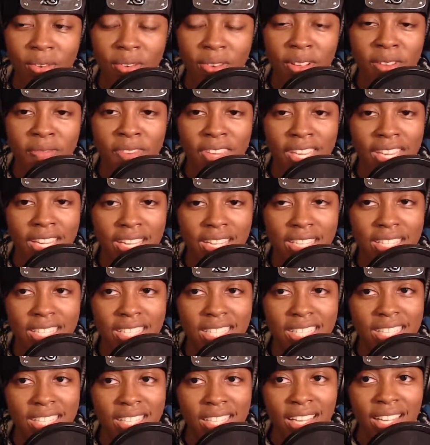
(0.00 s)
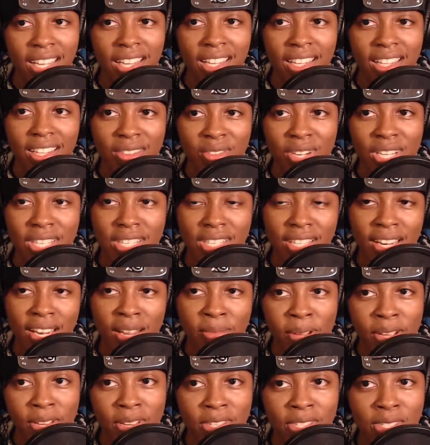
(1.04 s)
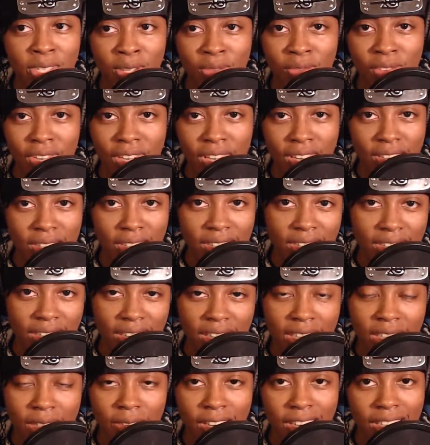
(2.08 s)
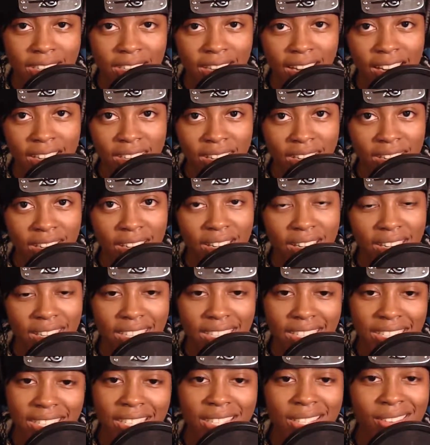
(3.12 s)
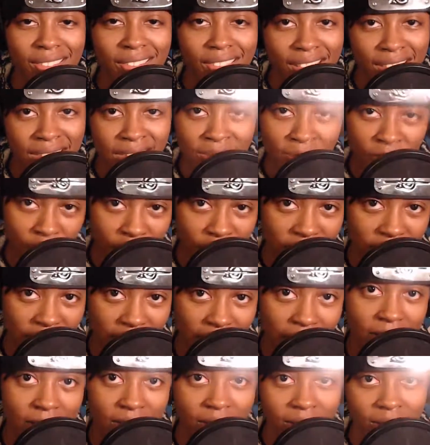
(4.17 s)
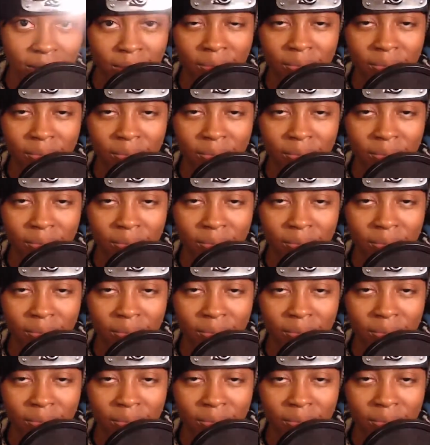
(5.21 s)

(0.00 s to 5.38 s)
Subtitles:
because the reason I post 2 videos a day is because this is a really small channel.